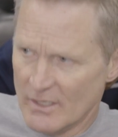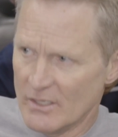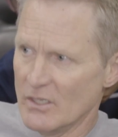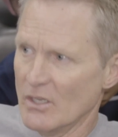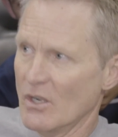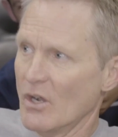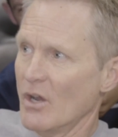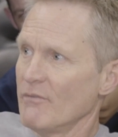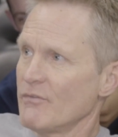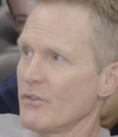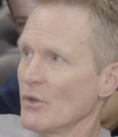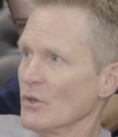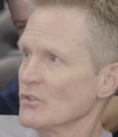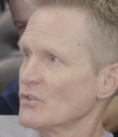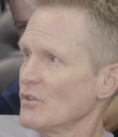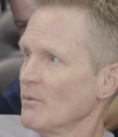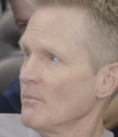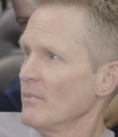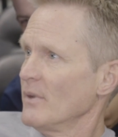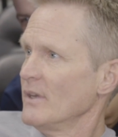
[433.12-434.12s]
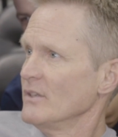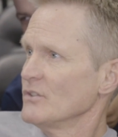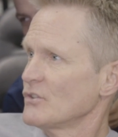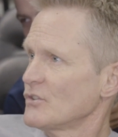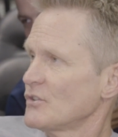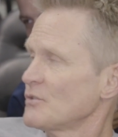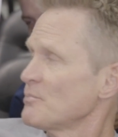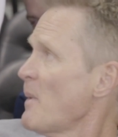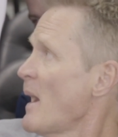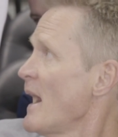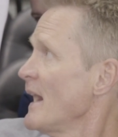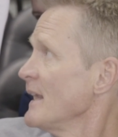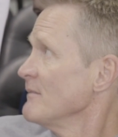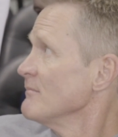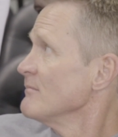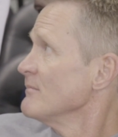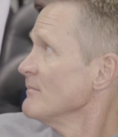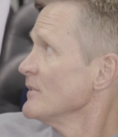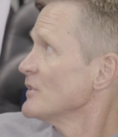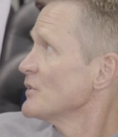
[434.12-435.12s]
you know, if there's some there's spot
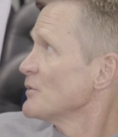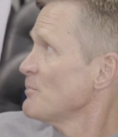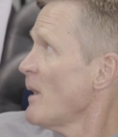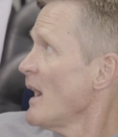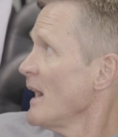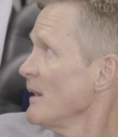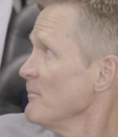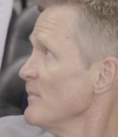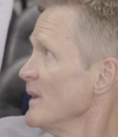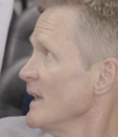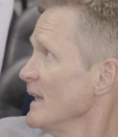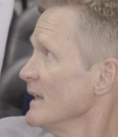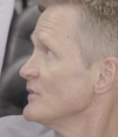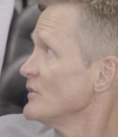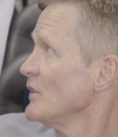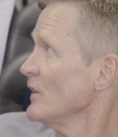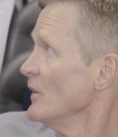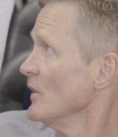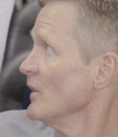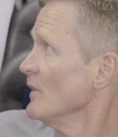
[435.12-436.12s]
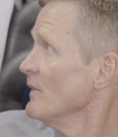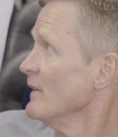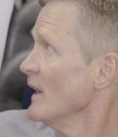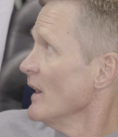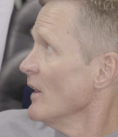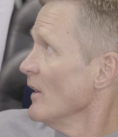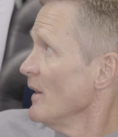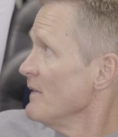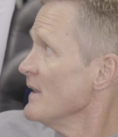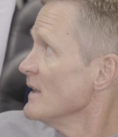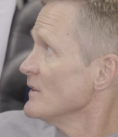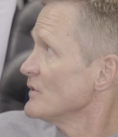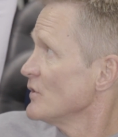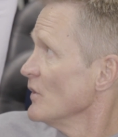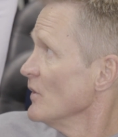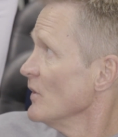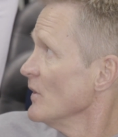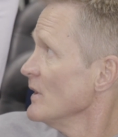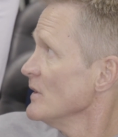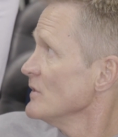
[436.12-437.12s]
spot minutes here and there in this
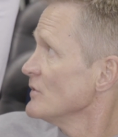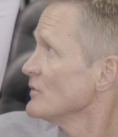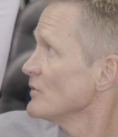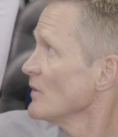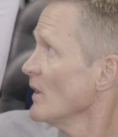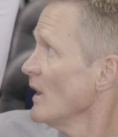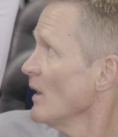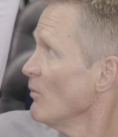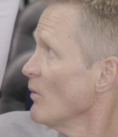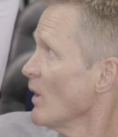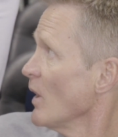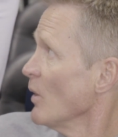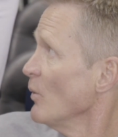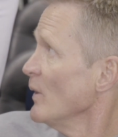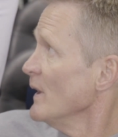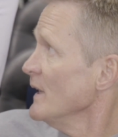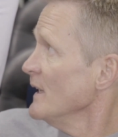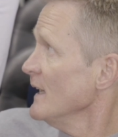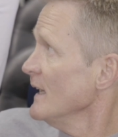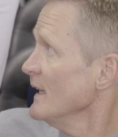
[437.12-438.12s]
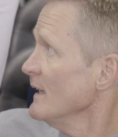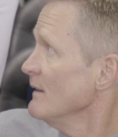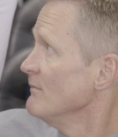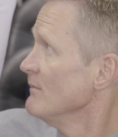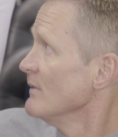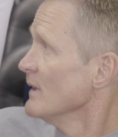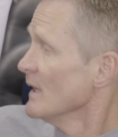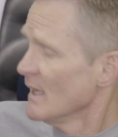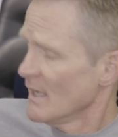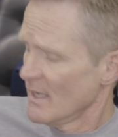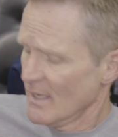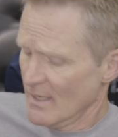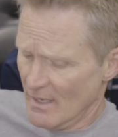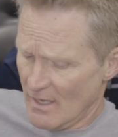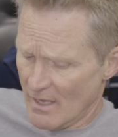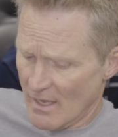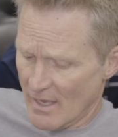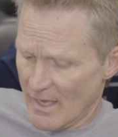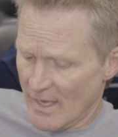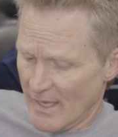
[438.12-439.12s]
series uh, where we need
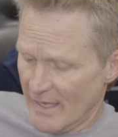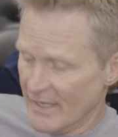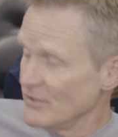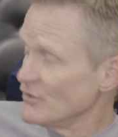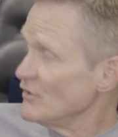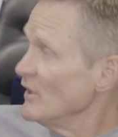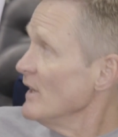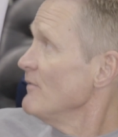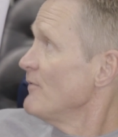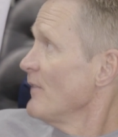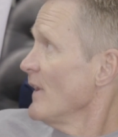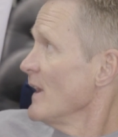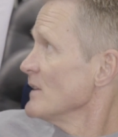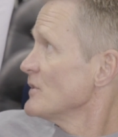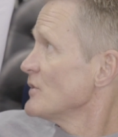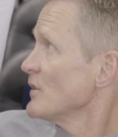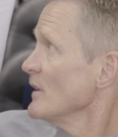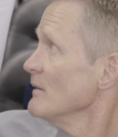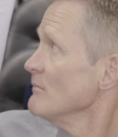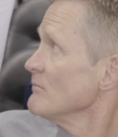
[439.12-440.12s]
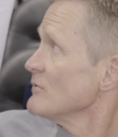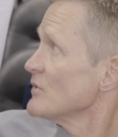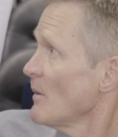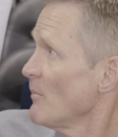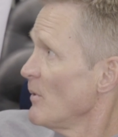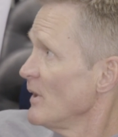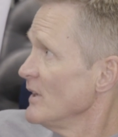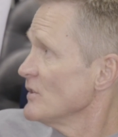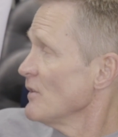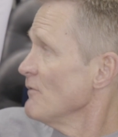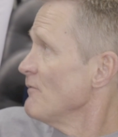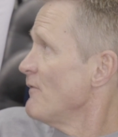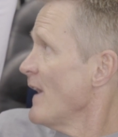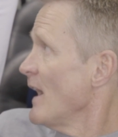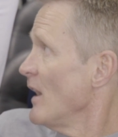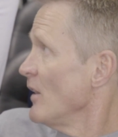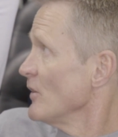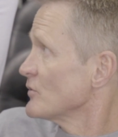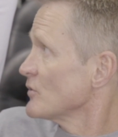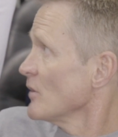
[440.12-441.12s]
uh, his defense and somebody's in
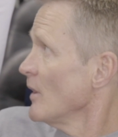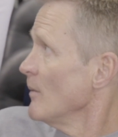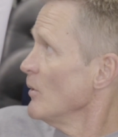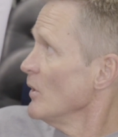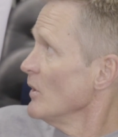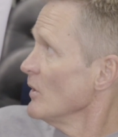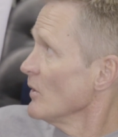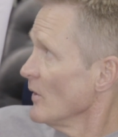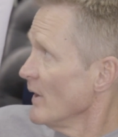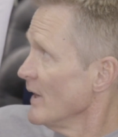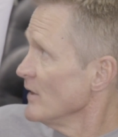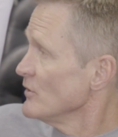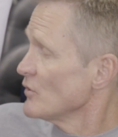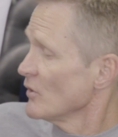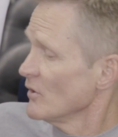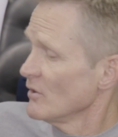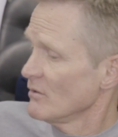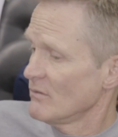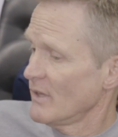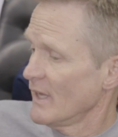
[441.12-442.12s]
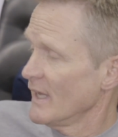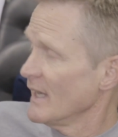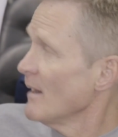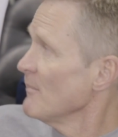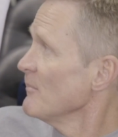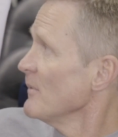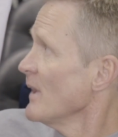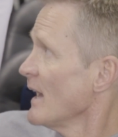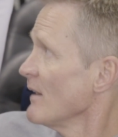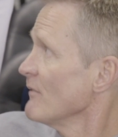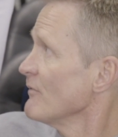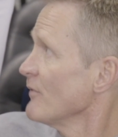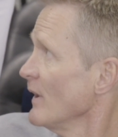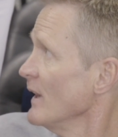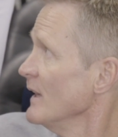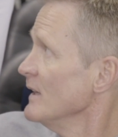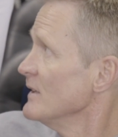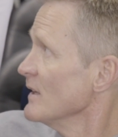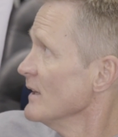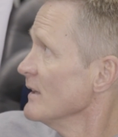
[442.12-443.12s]
foul trouble or injured, then I'm not
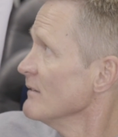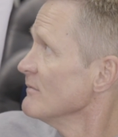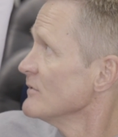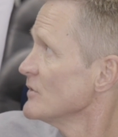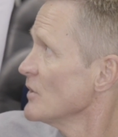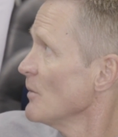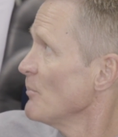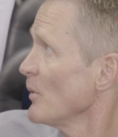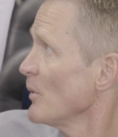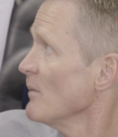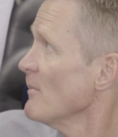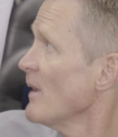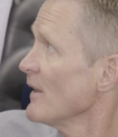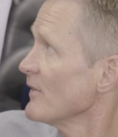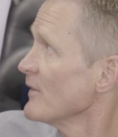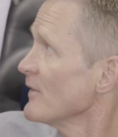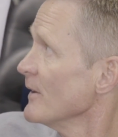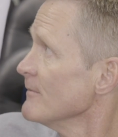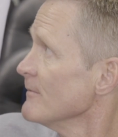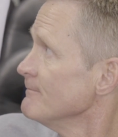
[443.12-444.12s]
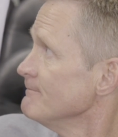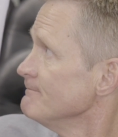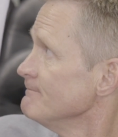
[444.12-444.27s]
afraid to, to put him out there.